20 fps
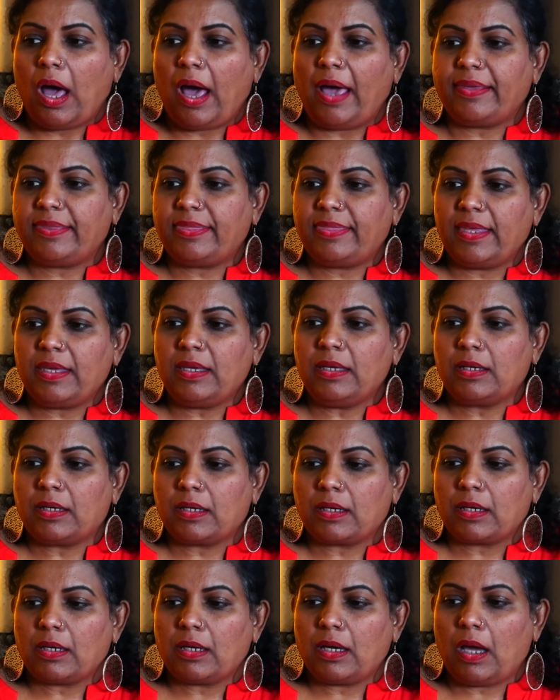I think
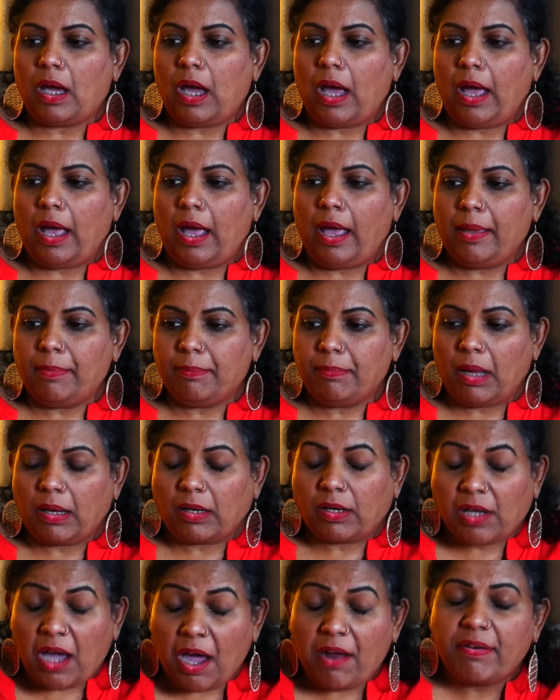I'm
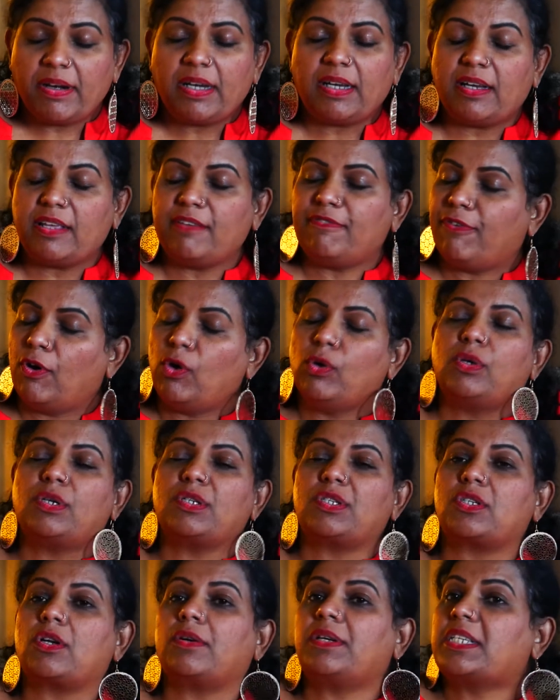currently
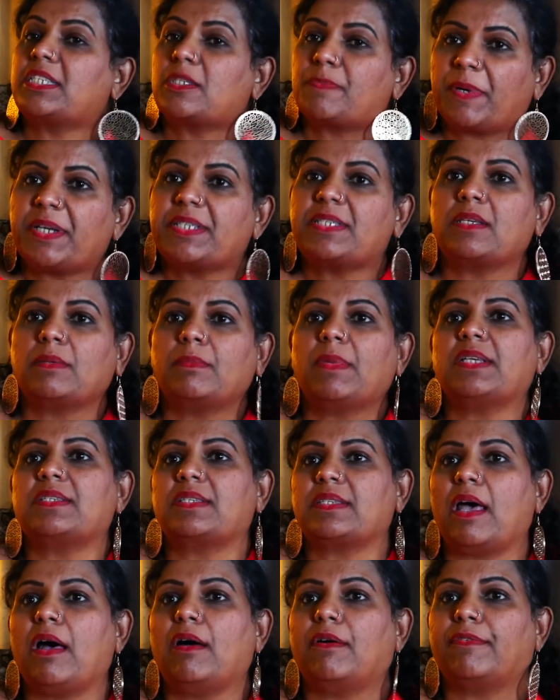focused on expressing
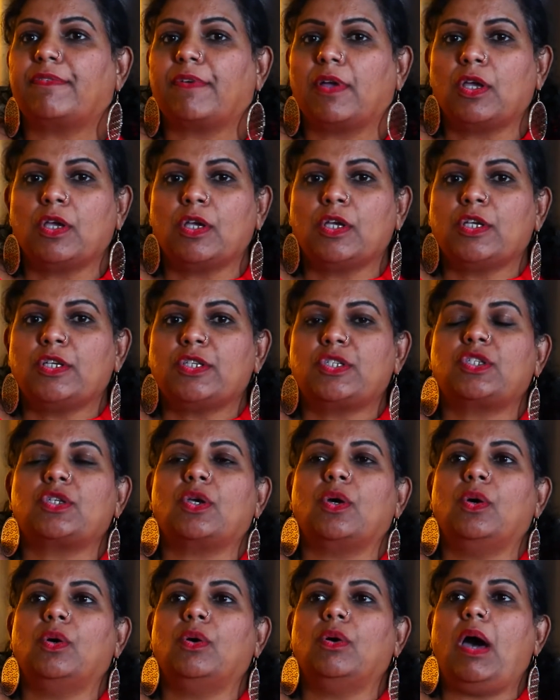myself.
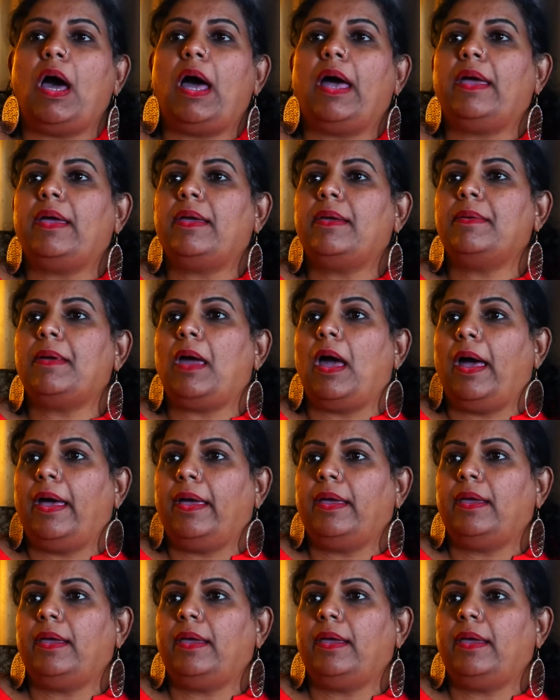So I